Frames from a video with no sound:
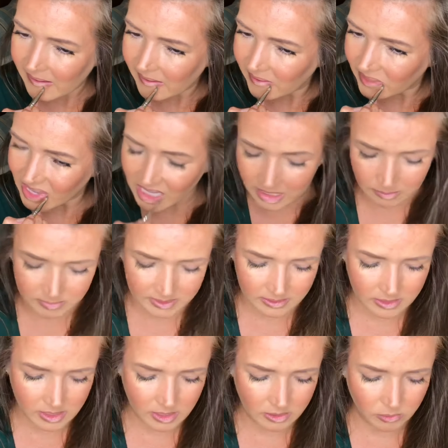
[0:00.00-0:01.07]
the lips and
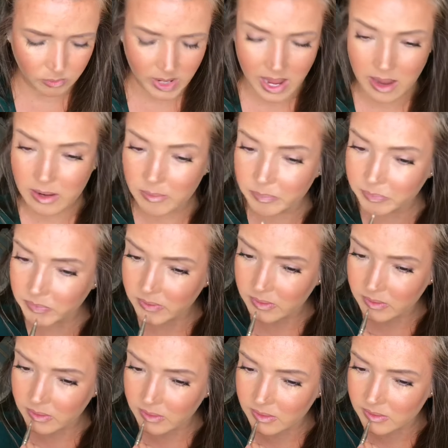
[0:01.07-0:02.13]
not away.
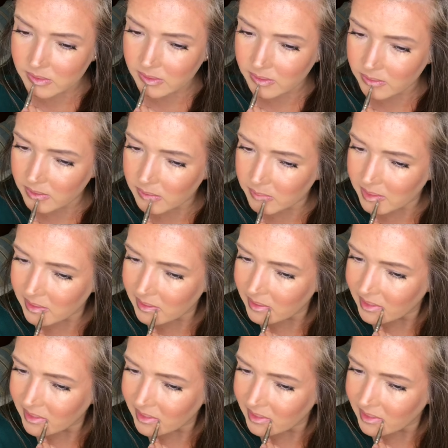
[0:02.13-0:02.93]
I'll show you what I mean.